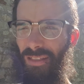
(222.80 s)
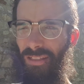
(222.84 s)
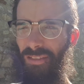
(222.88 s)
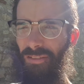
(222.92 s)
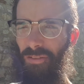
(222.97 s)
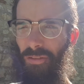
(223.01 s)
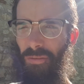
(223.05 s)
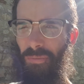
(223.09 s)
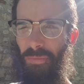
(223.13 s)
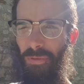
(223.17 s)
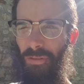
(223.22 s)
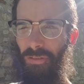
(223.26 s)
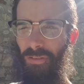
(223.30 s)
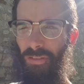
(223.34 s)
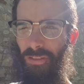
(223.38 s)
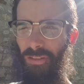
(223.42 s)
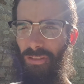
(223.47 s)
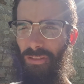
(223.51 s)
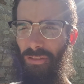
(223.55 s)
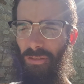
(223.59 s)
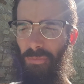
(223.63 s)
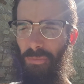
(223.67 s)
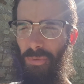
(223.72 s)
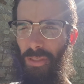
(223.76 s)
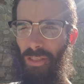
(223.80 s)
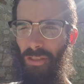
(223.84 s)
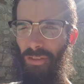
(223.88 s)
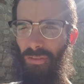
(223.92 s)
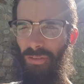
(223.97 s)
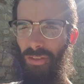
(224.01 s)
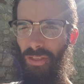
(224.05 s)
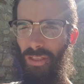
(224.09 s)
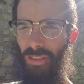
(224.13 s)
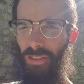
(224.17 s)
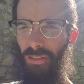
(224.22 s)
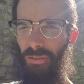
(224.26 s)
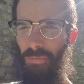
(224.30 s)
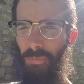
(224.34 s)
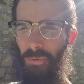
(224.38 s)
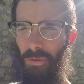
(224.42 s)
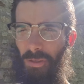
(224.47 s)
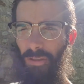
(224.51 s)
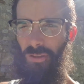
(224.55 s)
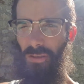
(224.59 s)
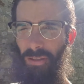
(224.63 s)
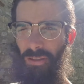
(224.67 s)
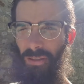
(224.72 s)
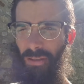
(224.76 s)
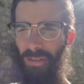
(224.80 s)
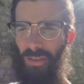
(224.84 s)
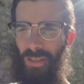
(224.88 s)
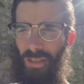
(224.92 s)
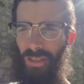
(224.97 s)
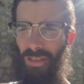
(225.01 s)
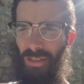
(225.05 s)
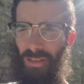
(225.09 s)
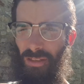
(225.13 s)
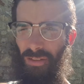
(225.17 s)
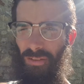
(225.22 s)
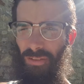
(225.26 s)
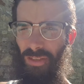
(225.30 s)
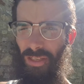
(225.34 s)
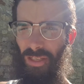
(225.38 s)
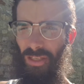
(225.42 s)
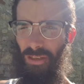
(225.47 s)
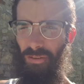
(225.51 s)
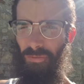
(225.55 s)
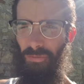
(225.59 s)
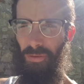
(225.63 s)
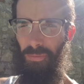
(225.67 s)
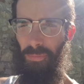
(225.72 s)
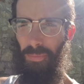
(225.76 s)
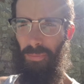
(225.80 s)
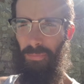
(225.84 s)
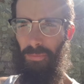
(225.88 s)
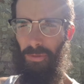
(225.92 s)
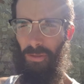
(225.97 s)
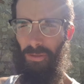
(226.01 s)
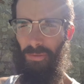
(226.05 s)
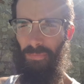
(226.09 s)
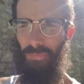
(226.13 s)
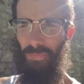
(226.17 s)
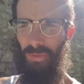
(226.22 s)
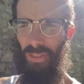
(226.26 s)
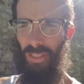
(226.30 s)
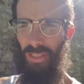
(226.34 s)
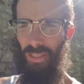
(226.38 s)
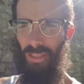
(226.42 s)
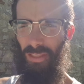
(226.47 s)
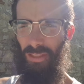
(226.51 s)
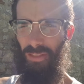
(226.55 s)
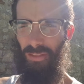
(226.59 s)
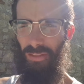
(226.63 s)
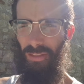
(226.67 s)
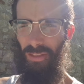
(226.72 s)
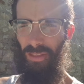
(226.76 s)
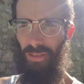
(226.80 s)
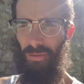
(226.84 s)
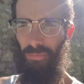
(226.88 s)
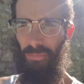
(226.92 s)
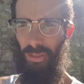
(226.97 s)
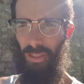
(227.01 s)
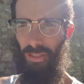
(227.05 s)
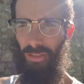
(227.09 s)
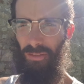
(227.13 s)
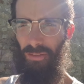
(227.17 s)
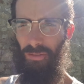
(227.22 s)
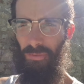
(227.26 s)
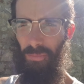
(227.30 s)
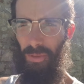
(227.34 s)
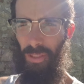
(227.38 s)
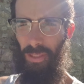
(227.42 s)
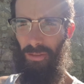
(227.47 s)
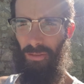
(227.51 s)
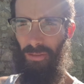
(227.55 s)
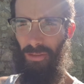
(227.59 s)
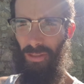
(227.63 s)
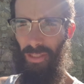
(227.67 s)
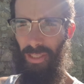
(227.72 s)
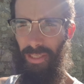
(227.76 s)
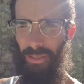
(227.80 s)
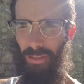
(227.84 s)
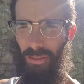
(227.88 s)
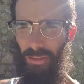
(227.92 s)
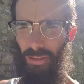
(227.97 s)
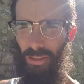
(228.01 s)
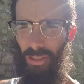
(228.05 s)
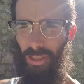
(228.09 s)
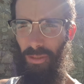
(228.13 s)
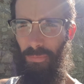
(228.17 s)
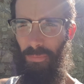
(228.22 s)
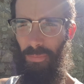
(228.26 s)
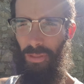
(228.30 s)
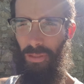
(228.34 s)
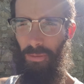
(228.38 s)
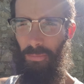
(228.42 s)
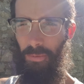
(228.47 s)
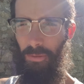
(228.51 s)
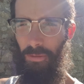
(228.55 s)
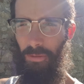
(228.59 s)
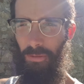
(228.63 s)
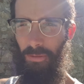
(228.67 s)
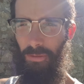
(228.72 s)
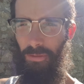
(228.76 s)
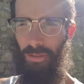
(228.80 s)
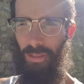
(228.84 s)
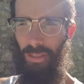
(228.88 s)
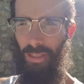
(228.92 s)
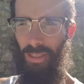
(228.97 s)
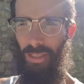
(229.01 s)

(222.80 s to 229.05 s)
came across so many things, but the thing I remember is I met some elderly people,